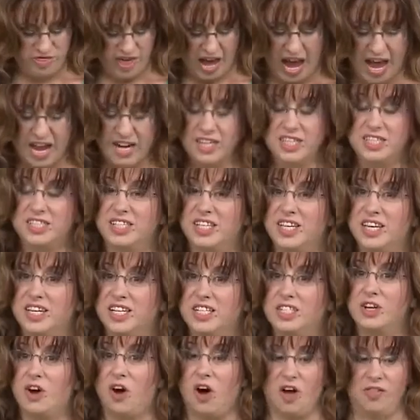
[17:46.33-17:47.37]
that is
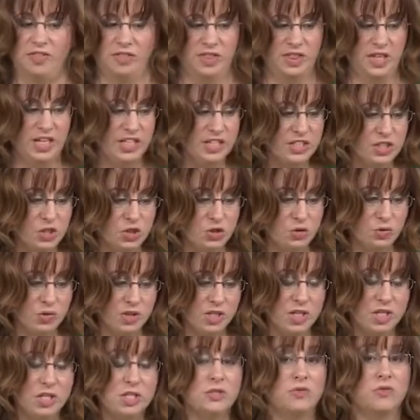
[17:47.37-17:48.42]
it on these two
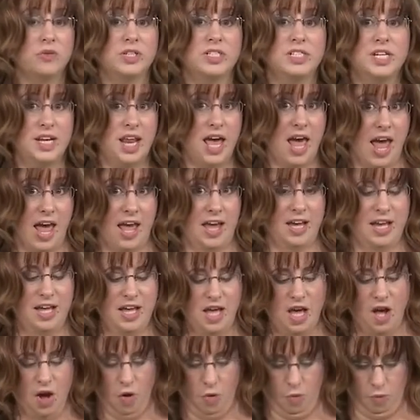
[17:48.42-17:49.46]
things for today.
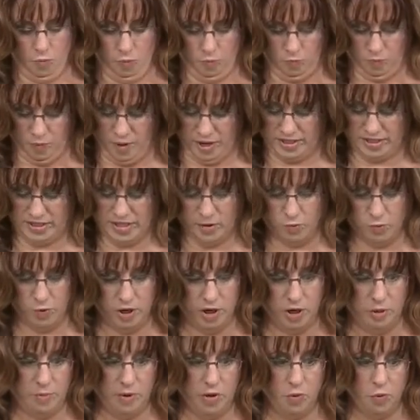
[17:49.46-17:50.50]
Like I said, we're
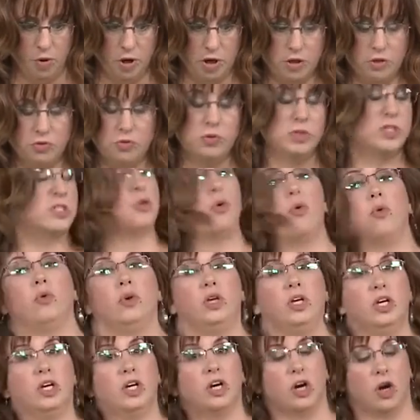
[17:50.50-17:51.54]
going to be working through this whole
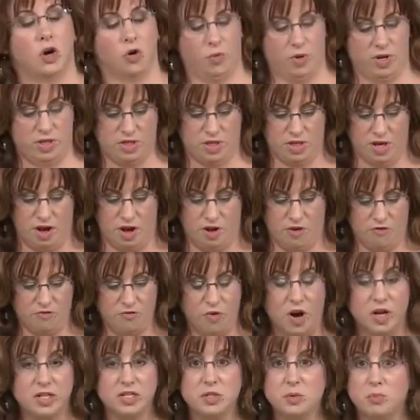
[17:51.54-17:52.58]
year with uh,
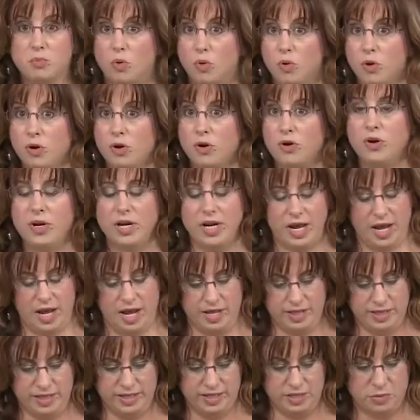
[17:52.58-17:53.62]
Fons and Porter
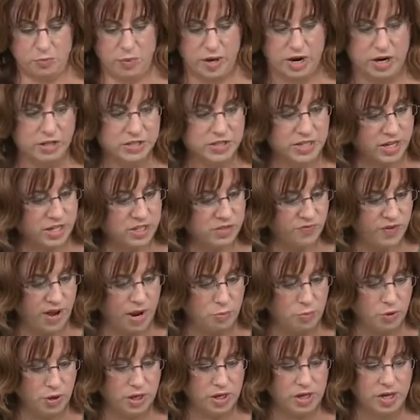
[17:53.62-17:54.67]
and this Benartex
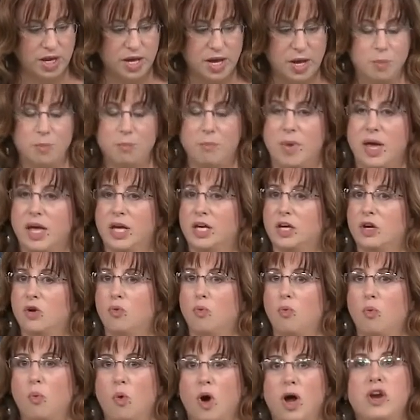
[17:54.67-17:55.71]
fabric, making a
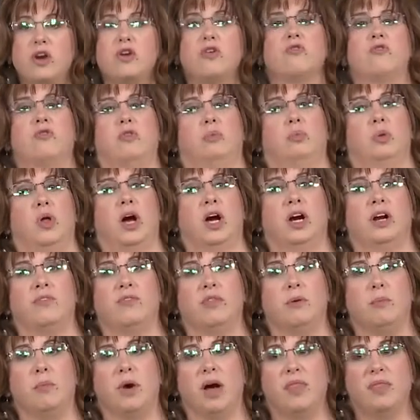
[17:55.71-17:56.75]
wonderful block of
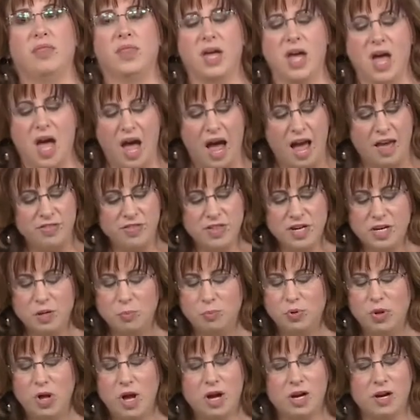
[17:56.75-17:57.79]
the month. I think a
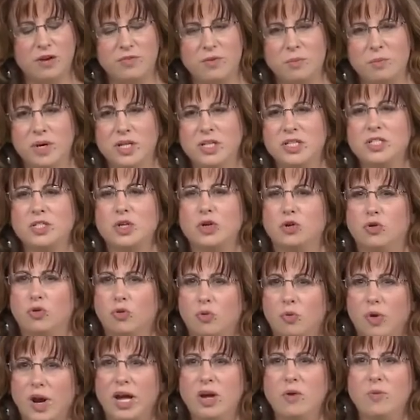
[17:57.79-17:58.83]
block of the month is a
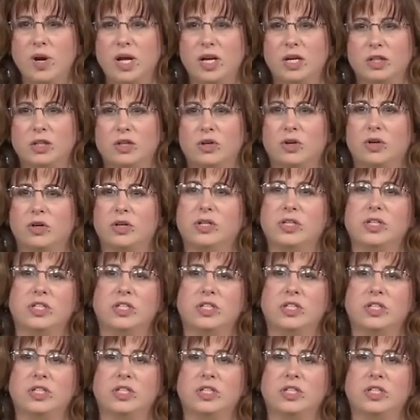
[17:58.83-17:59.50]
great way to learn